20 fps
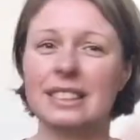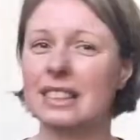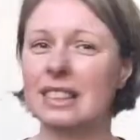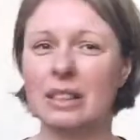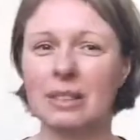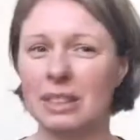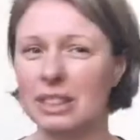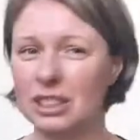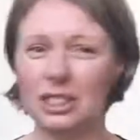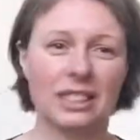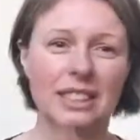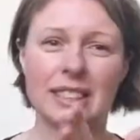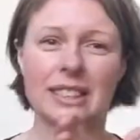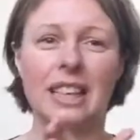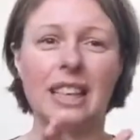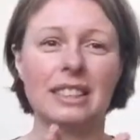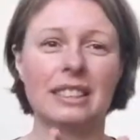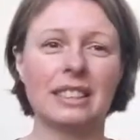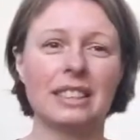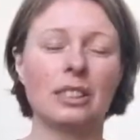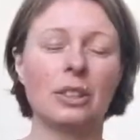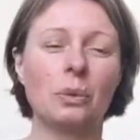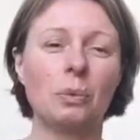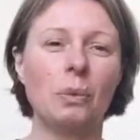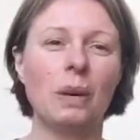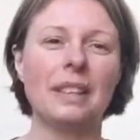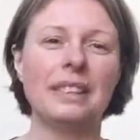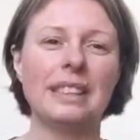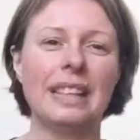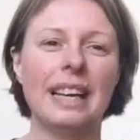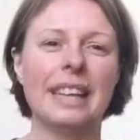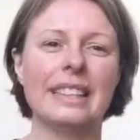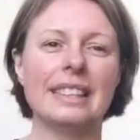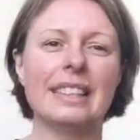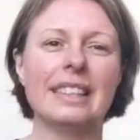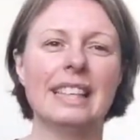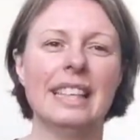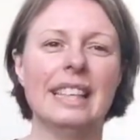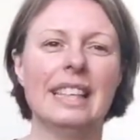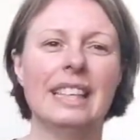I just started on one
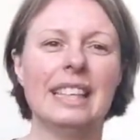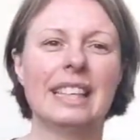day,